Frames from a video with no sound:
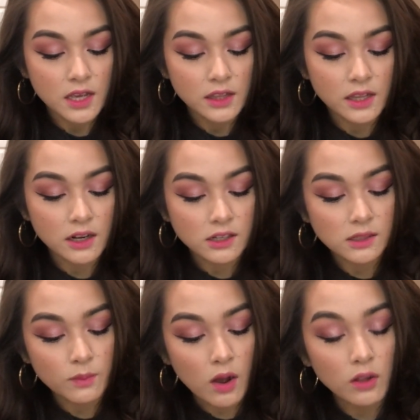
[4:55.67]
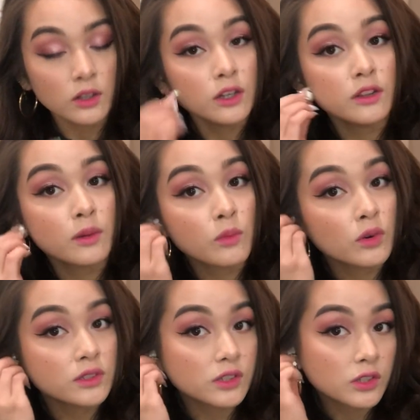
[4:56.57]
they're smaller, they're more
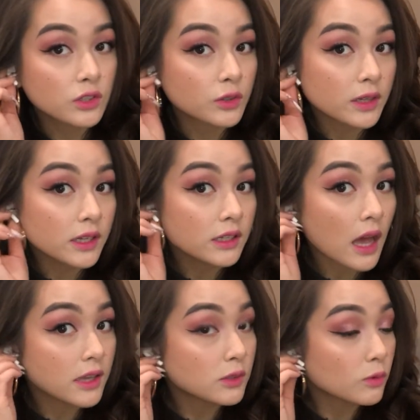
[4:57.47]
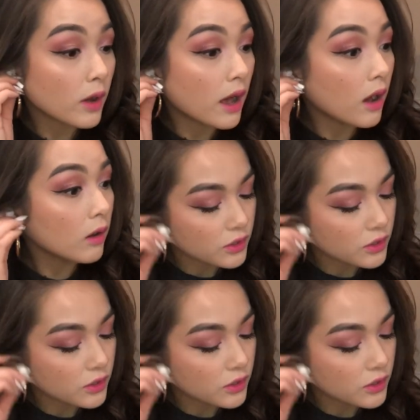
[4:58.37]
discreet as well.